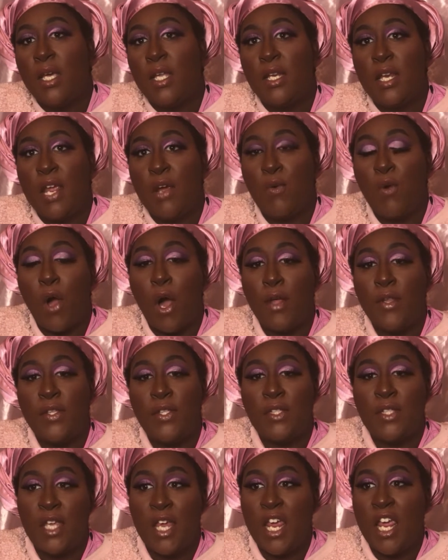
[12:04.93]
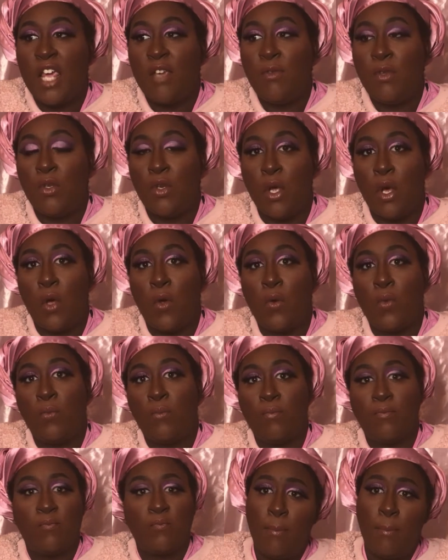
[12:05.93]
They're all the same,
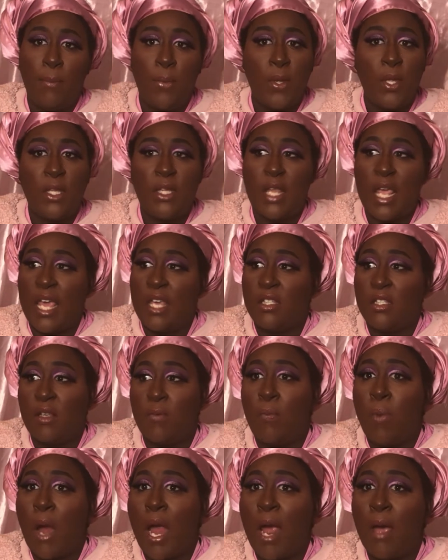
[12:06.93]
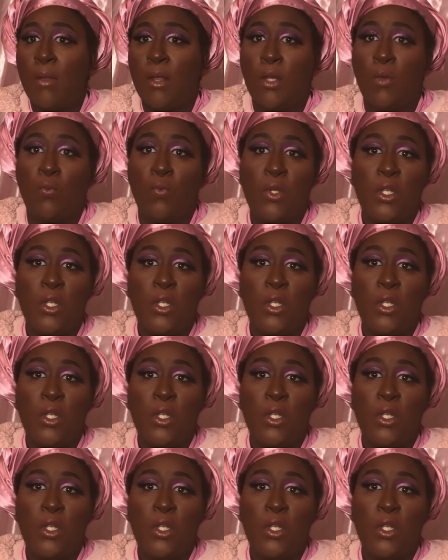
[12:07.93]
but that's a problem.